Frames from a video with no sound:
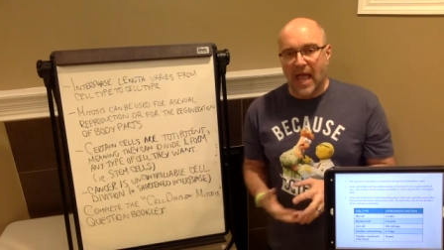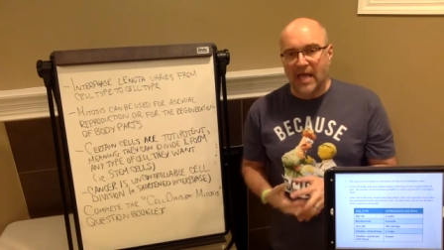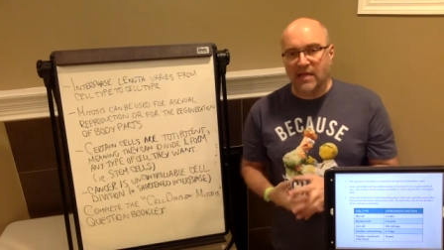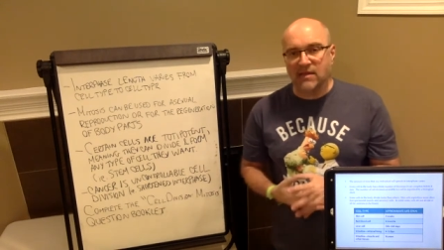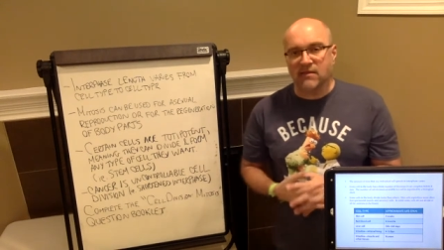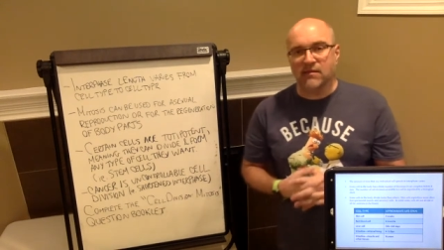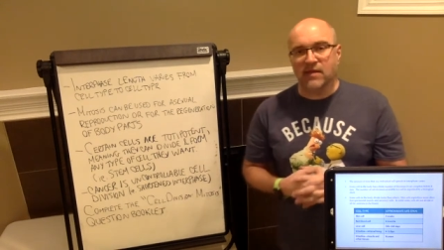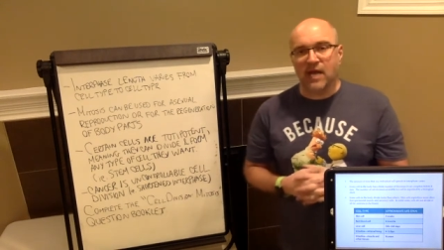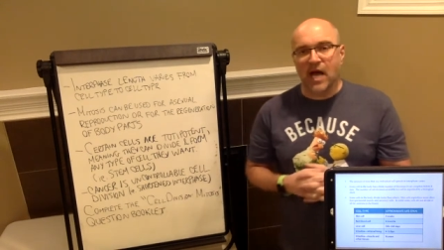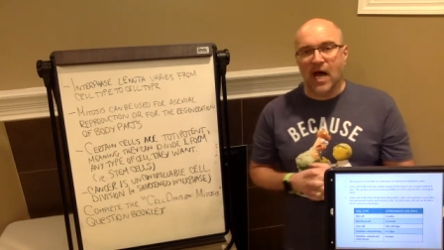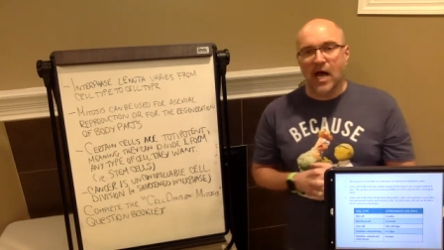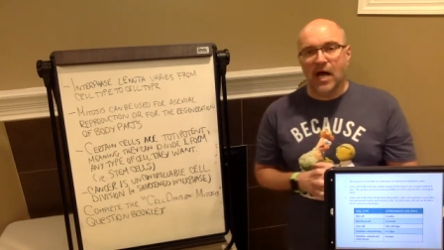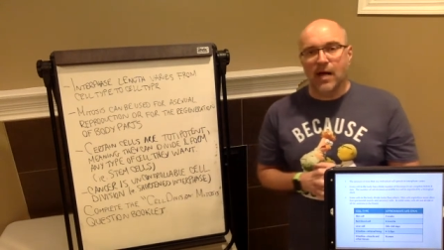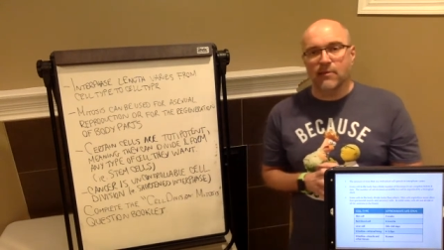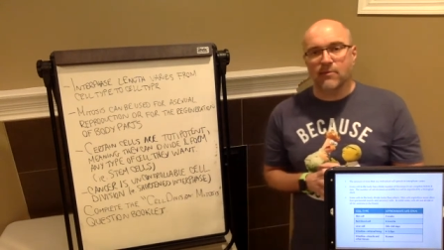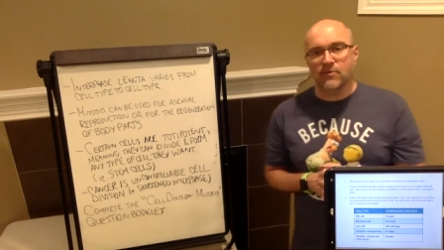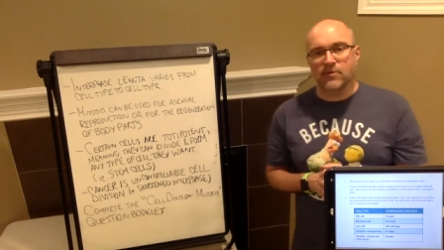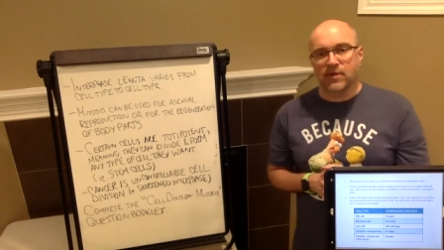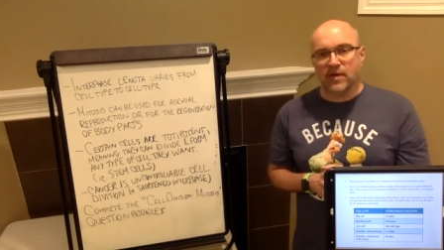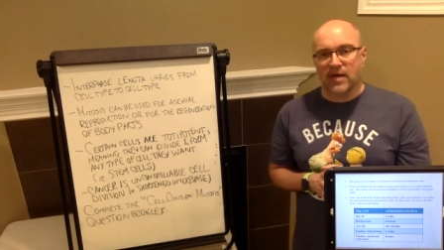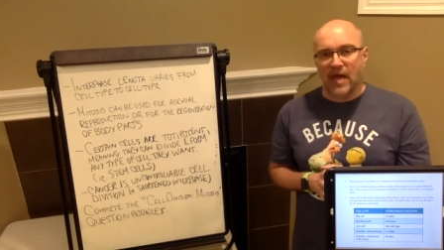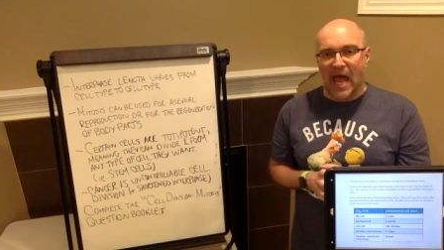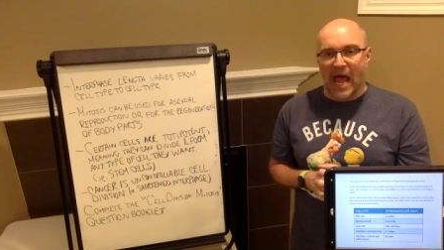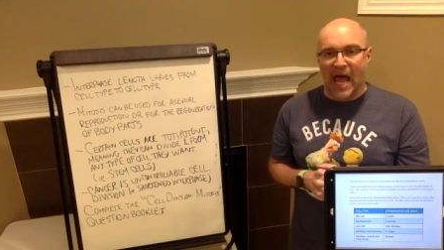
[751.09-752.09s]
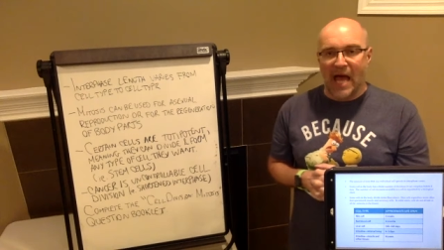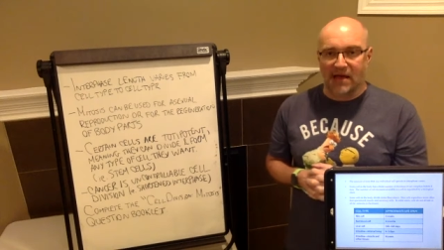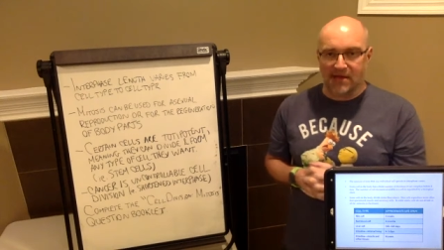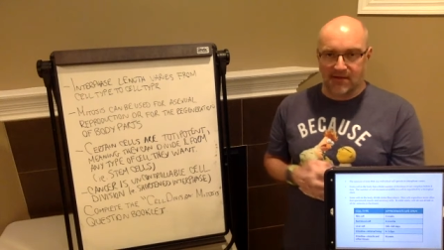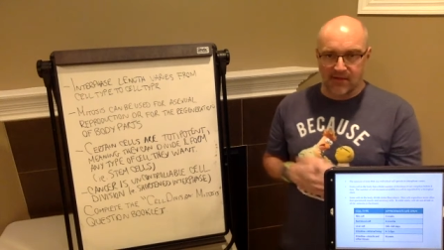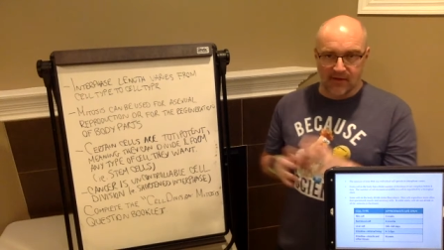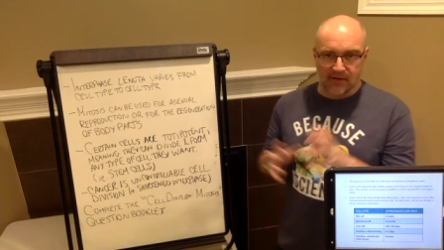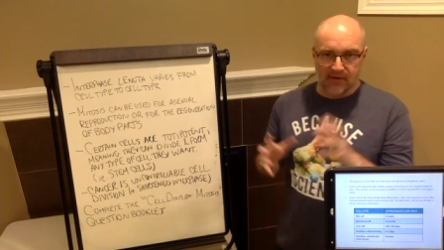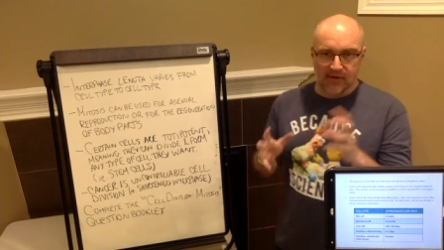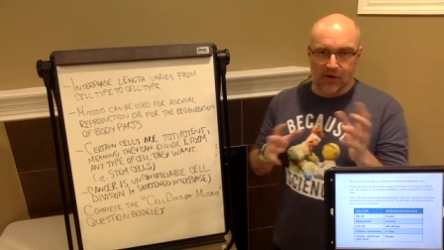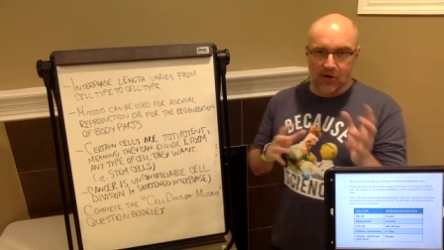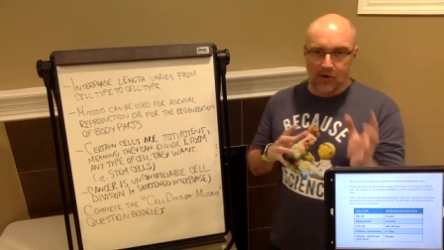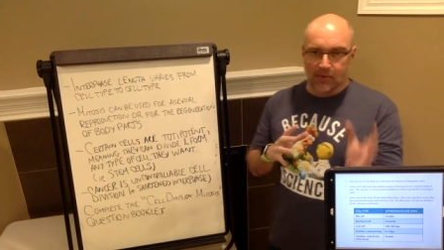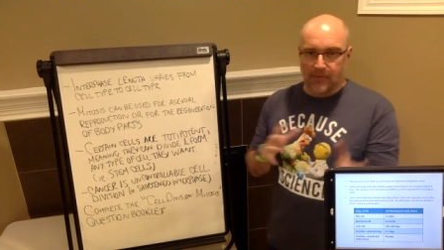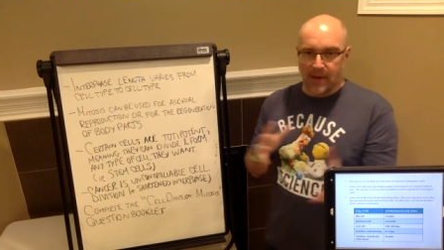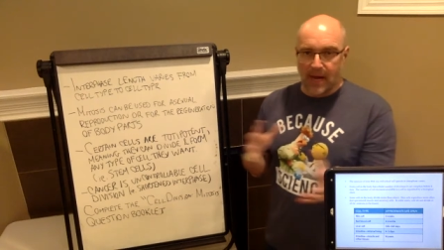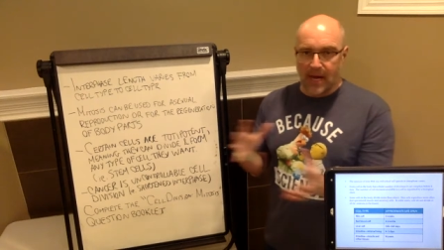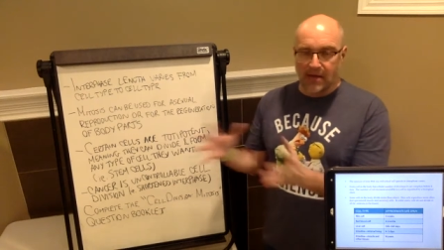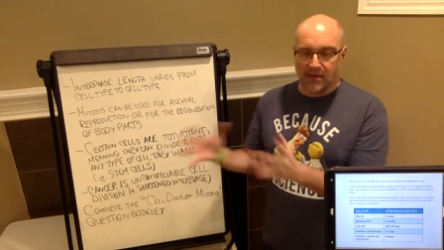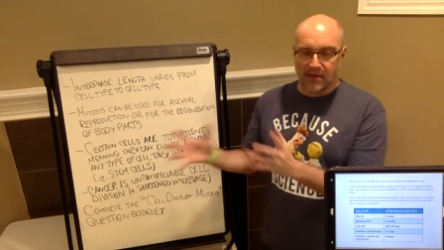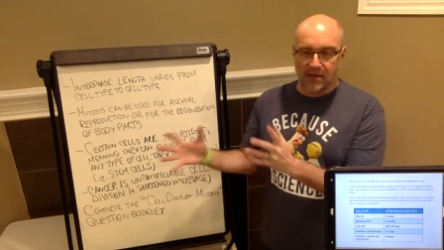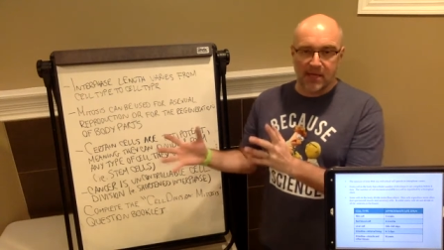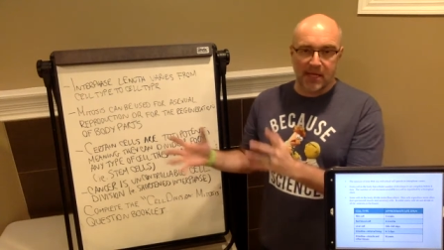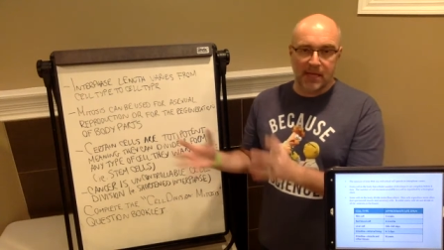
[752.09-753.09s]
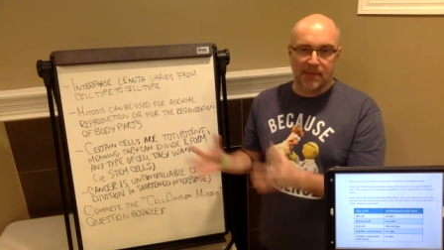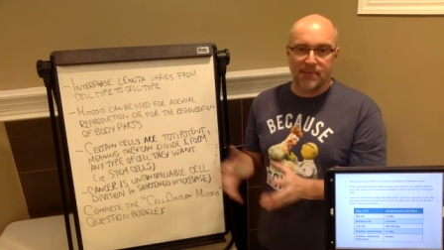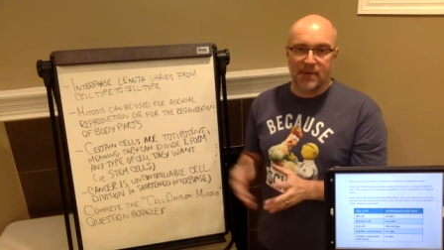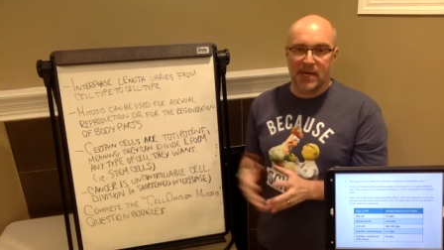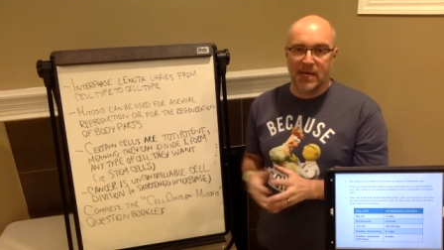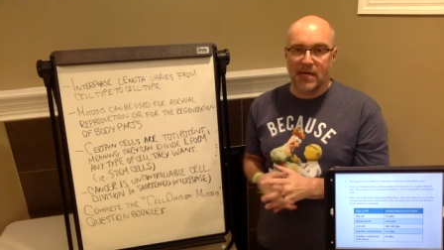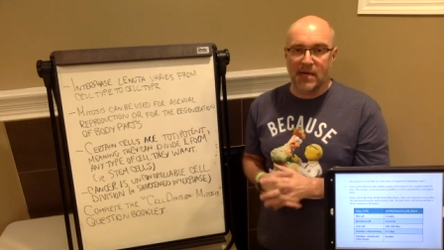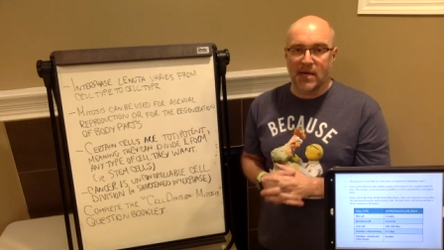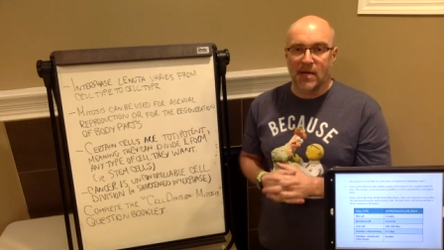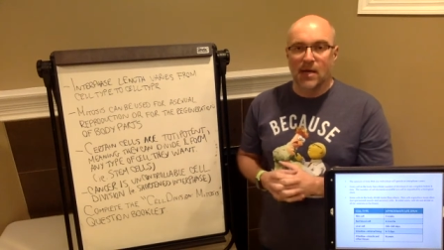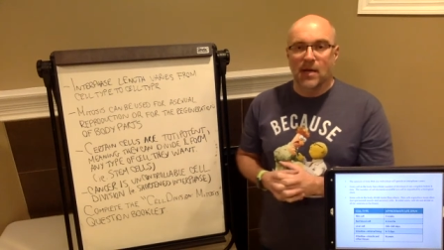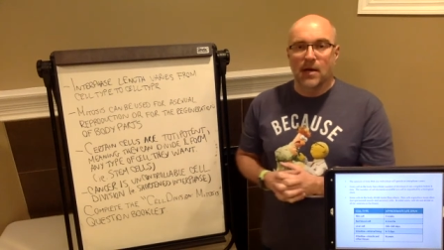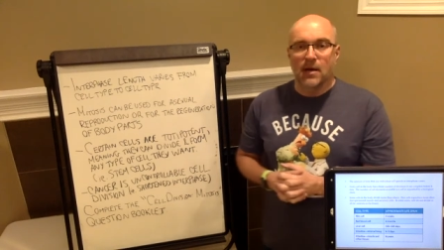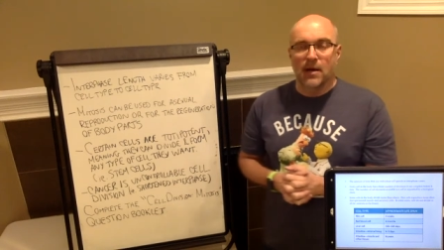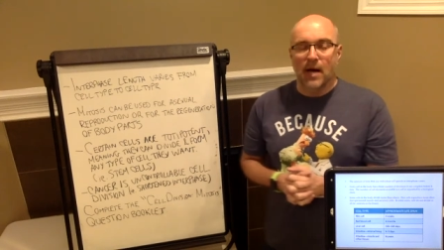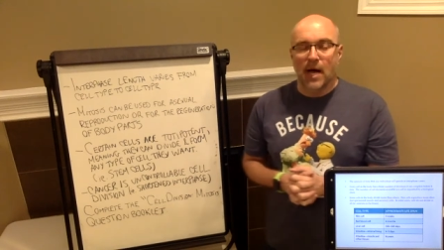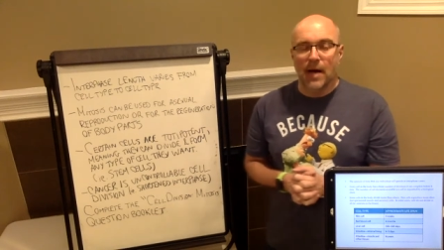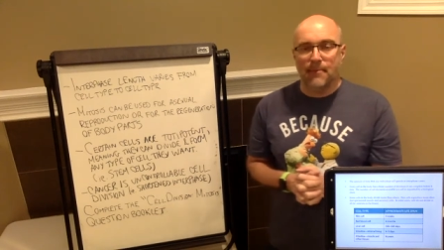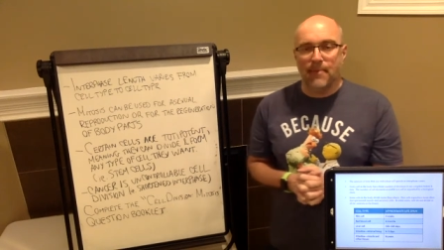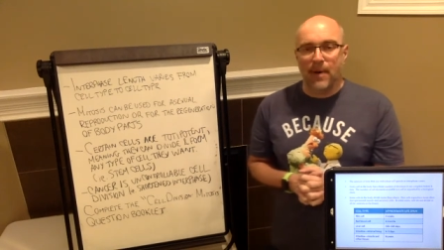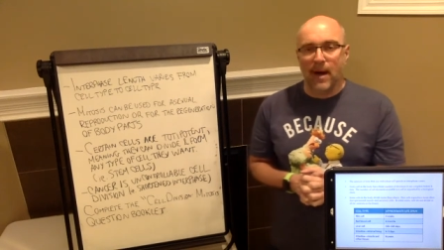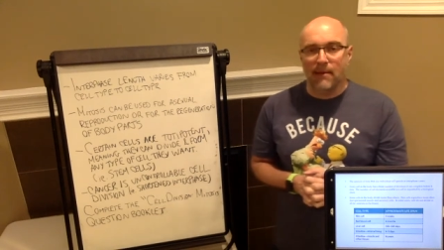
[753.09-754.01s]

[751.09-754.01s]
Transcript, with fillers: enzymes and acids that are basically being uh,